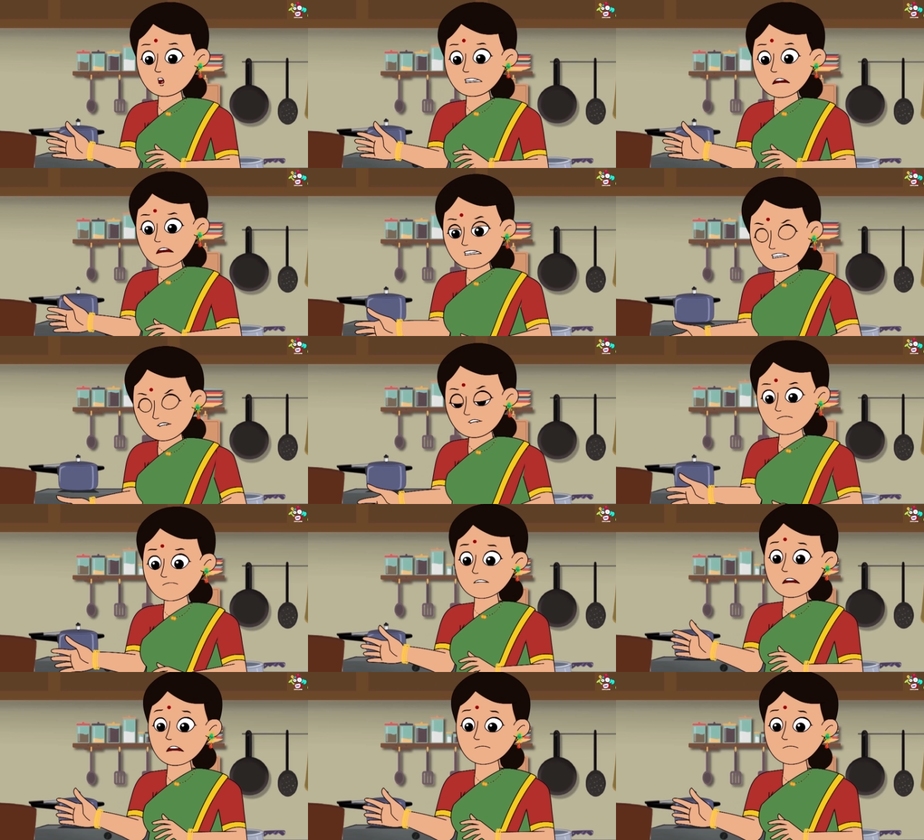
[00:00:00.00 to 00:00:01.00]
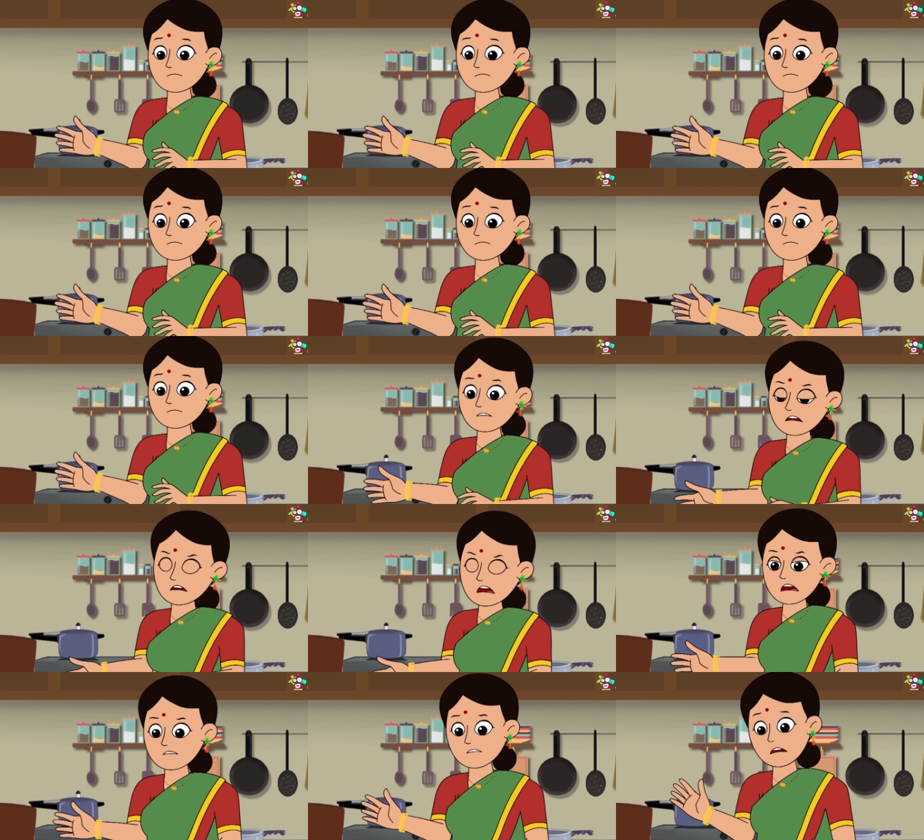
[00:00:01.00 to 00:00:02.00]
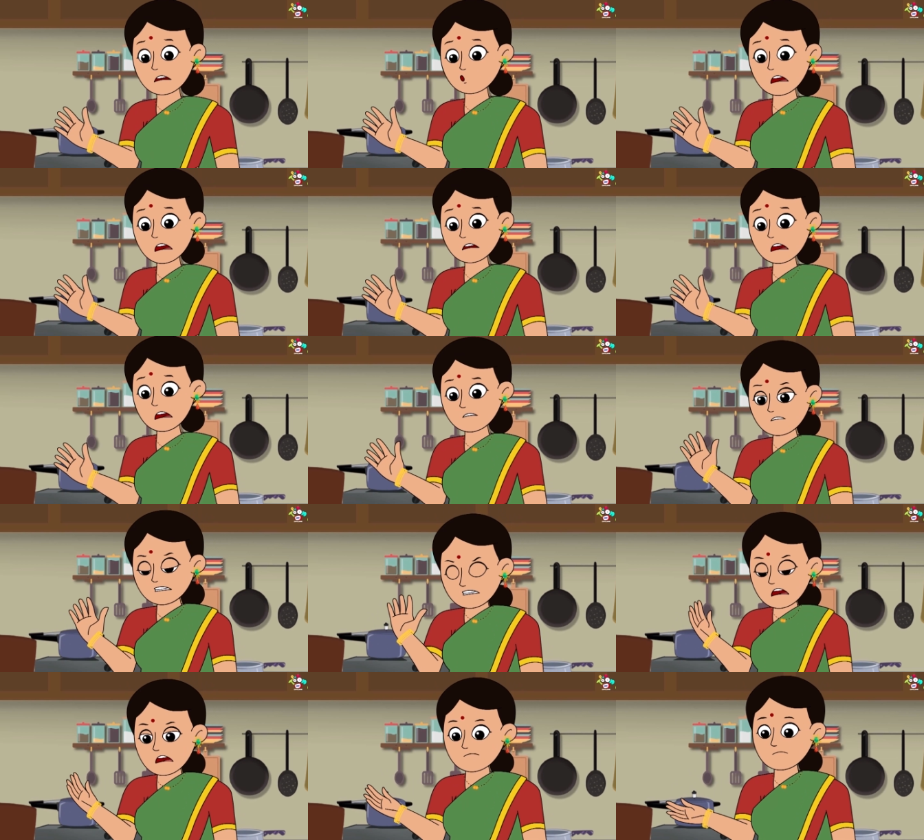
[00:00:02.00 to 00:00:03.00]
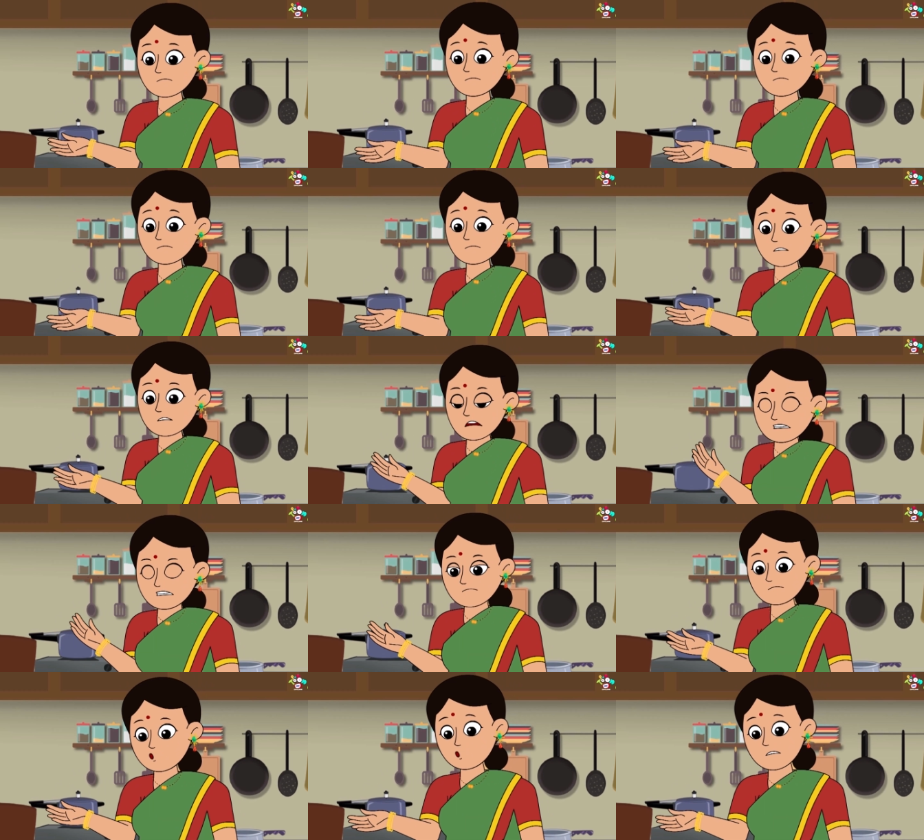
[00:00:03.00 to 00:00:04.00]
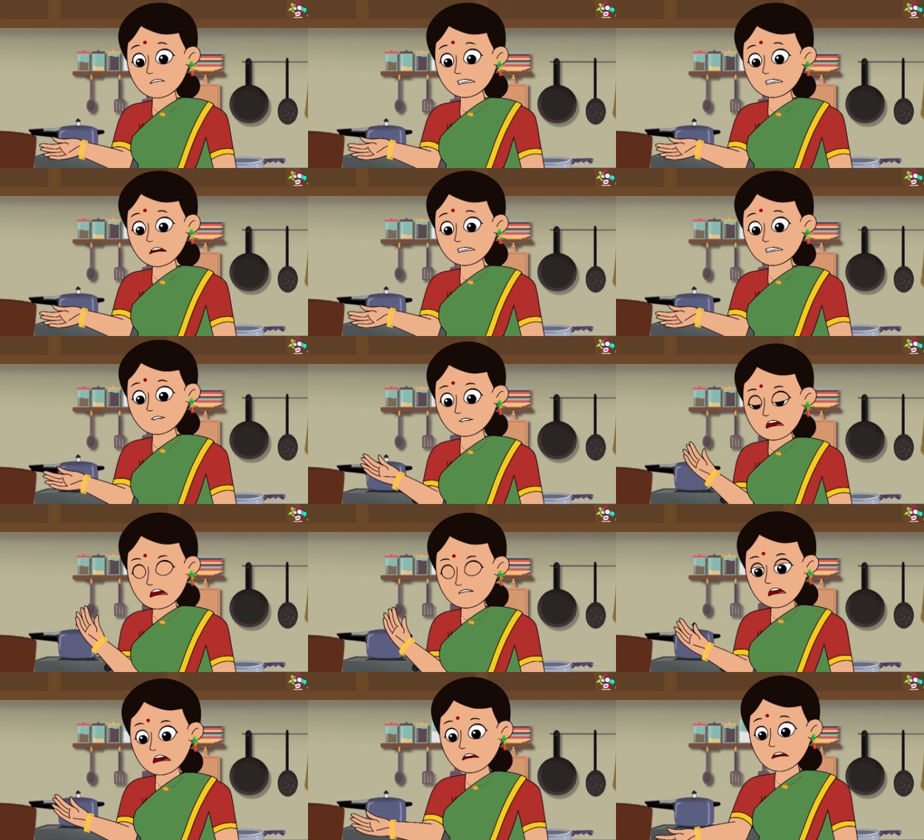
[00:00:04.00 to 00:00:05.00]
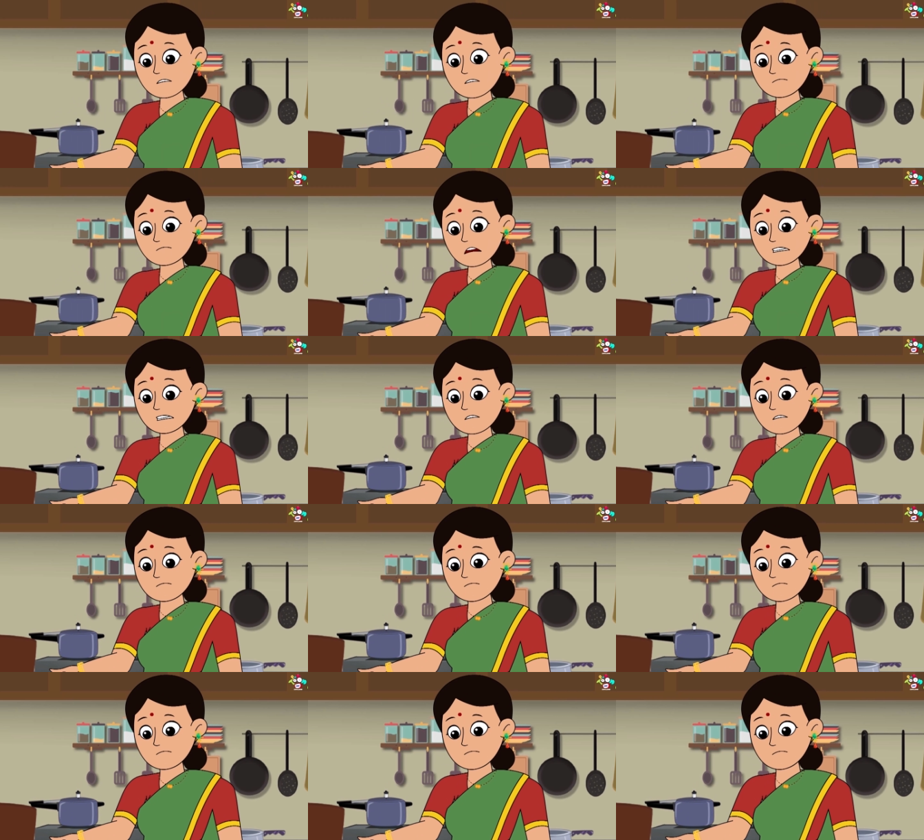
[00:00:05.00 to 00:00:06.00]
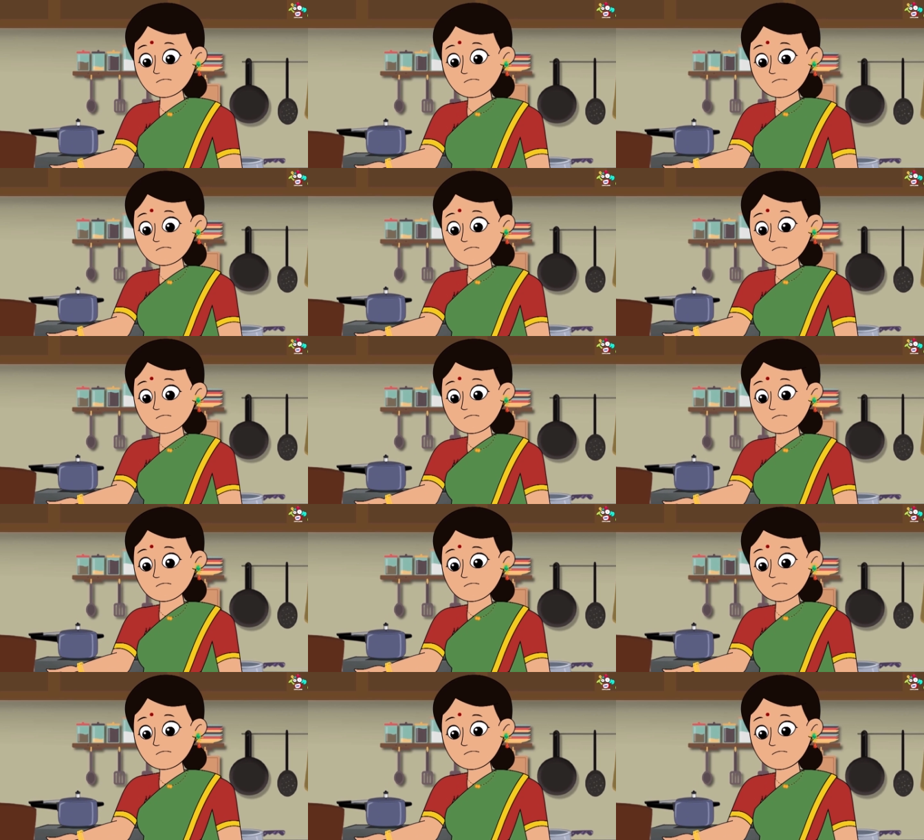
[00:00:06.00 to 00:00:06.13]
There are so many pebbles in this rice. It seems like the shopkeeper has given me this by mistake.